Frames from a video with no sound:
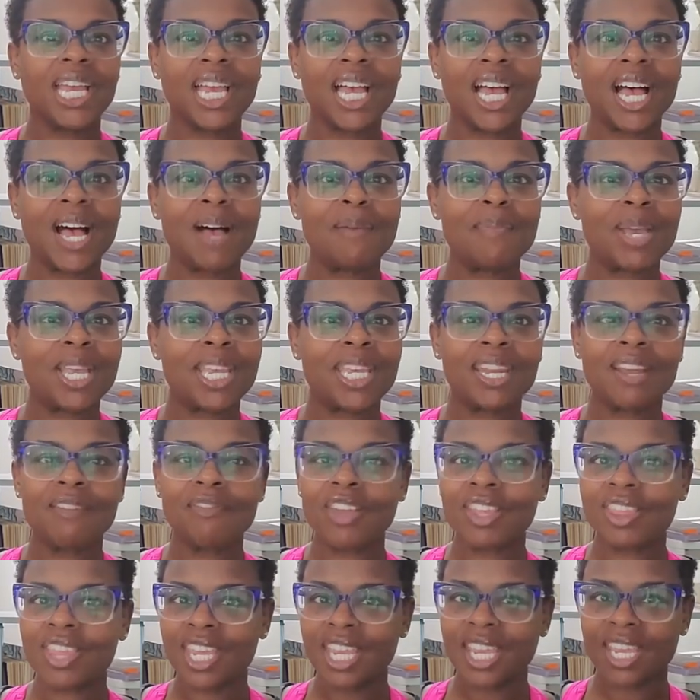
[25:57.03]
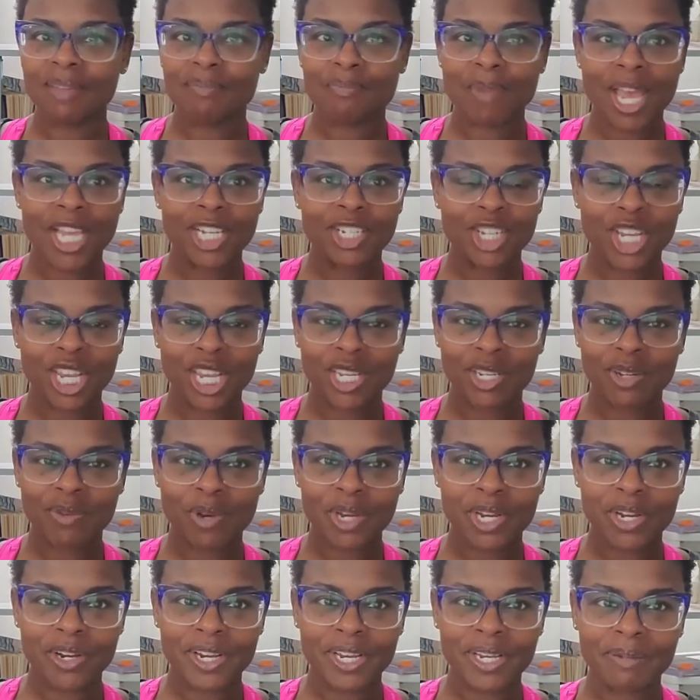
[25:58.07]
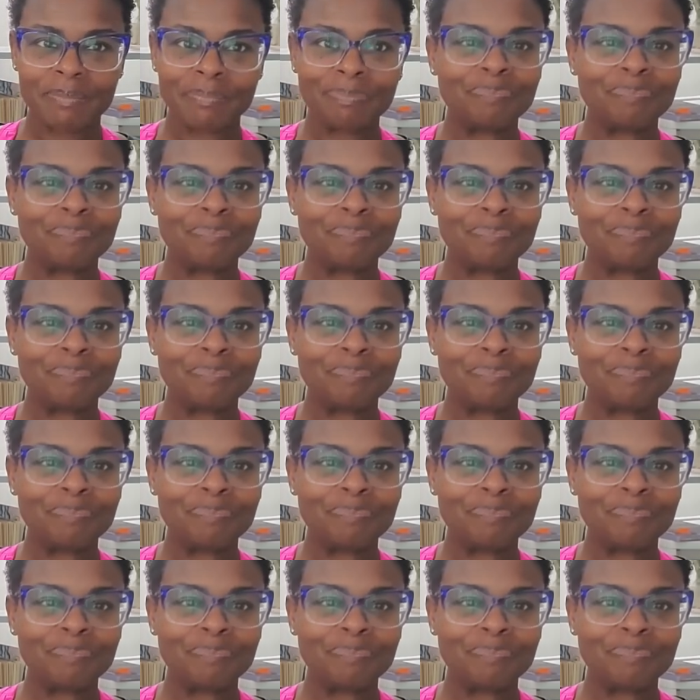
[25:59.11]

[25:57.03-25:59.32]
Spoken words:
I get everything in by January.